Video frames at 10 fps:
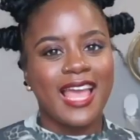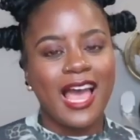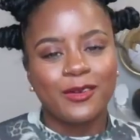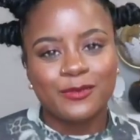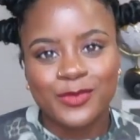
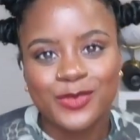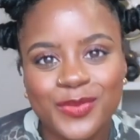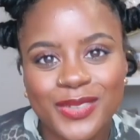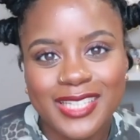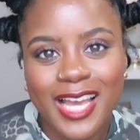Now
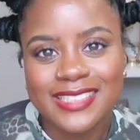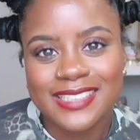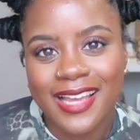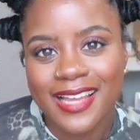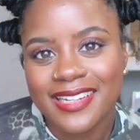with that
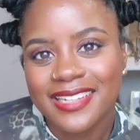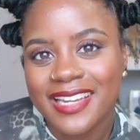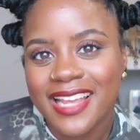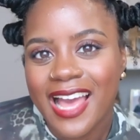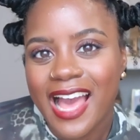said,
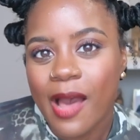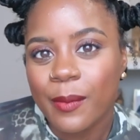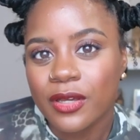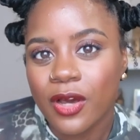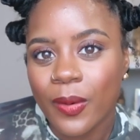
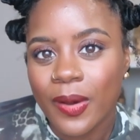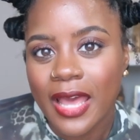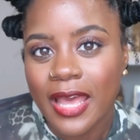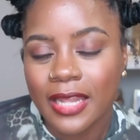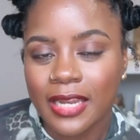I'm gonna go
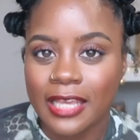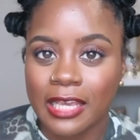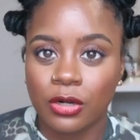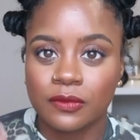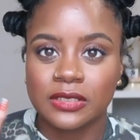ahead and
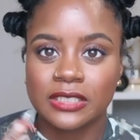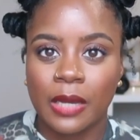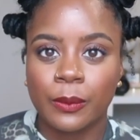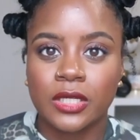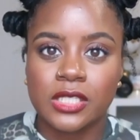get off this
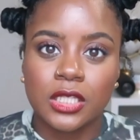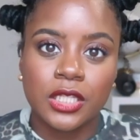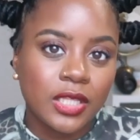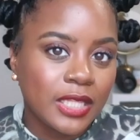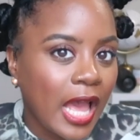camera, because
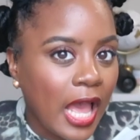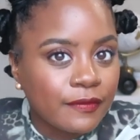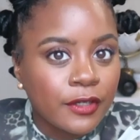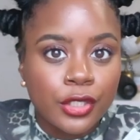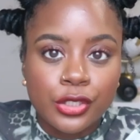clearly I
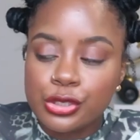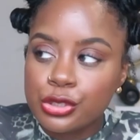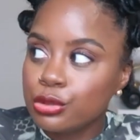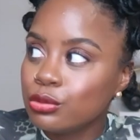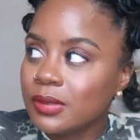have
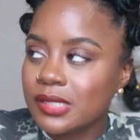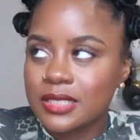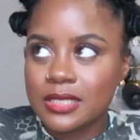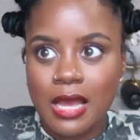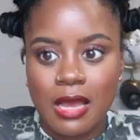too much
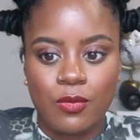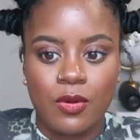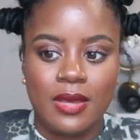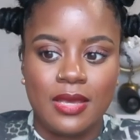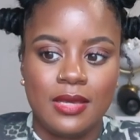time
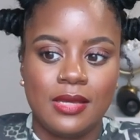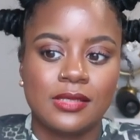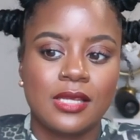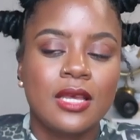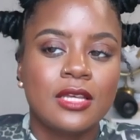on my
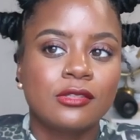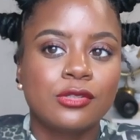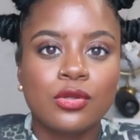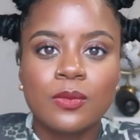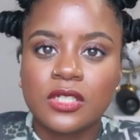hands,
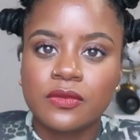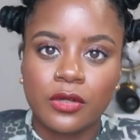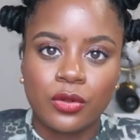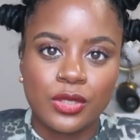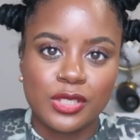too much
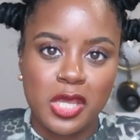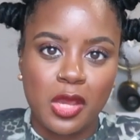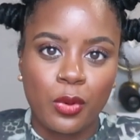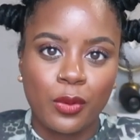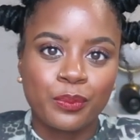fun on this
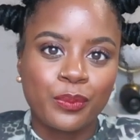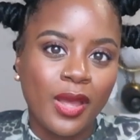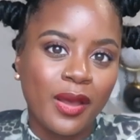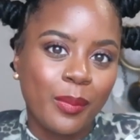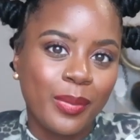camera.
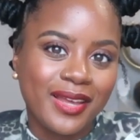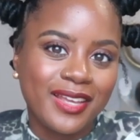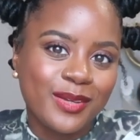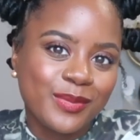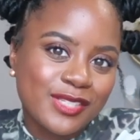
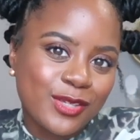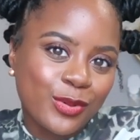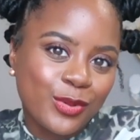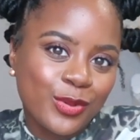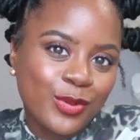But it was
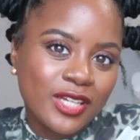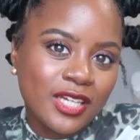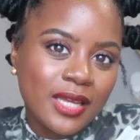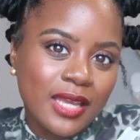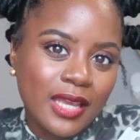cool
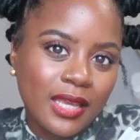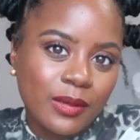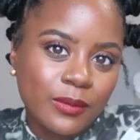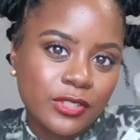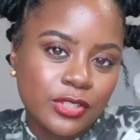
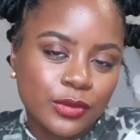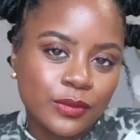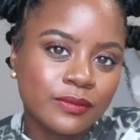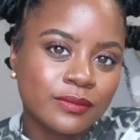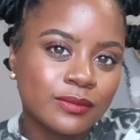hanging with you.